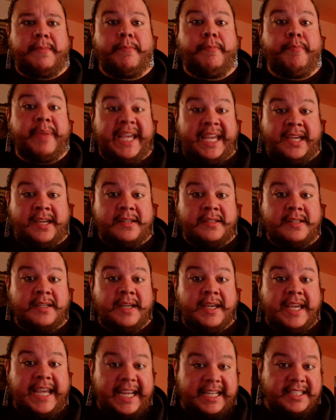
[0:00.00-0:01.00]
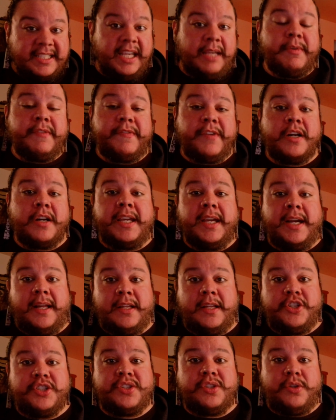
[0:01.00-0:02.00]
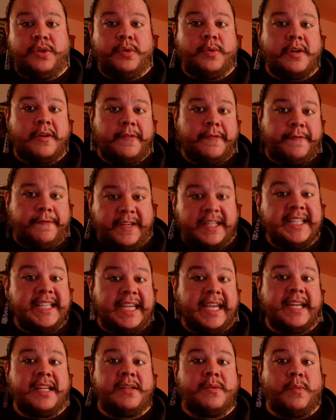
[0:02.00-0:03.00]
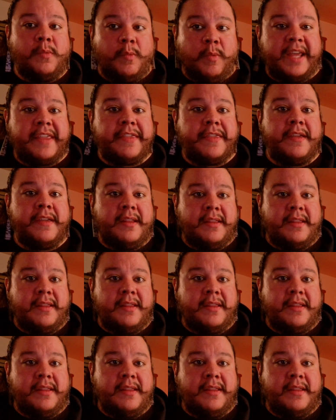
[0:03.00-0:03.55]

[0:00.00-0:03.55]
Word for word: banned a team of archaeologists who were affiliated with